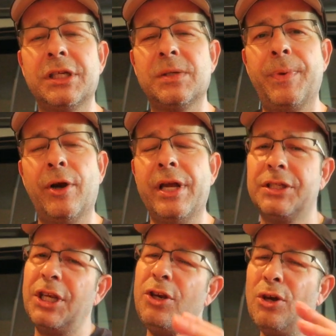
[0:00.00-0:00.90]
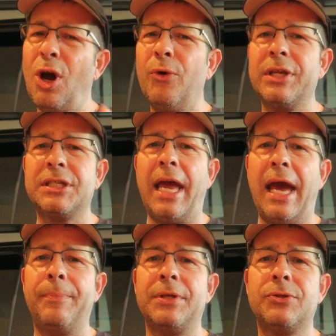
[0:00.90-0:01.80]
experienced. And you know this
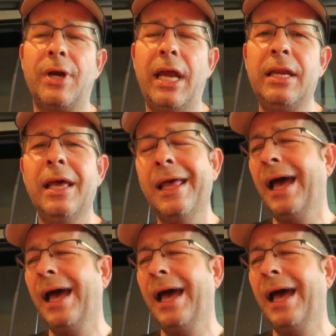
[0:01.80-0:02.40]
happens, right?